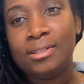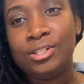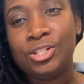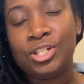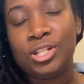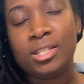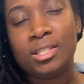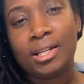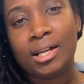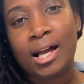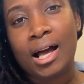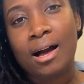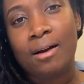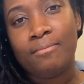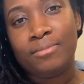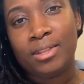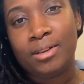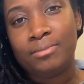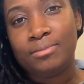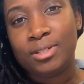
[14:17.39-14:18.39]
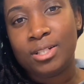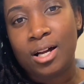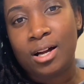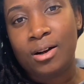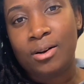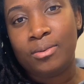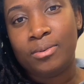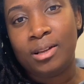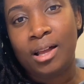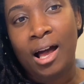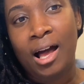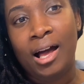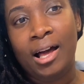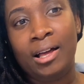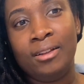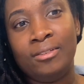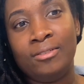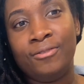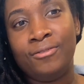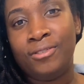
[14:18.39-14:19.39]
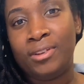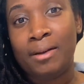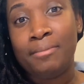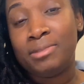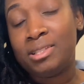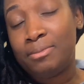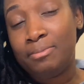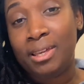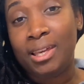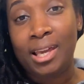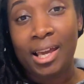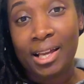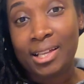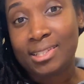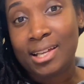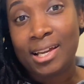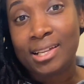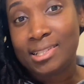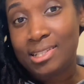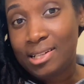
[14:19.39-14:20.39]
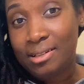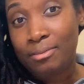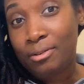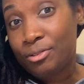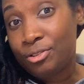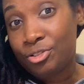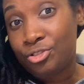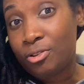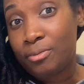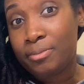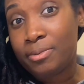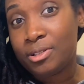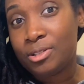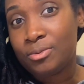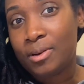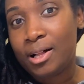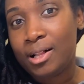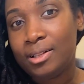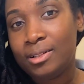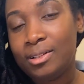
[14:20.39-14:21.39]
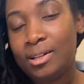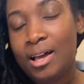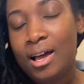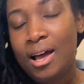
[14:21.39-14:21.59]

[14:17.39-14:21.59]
just to calm them down and for them to be excited about the trip as well.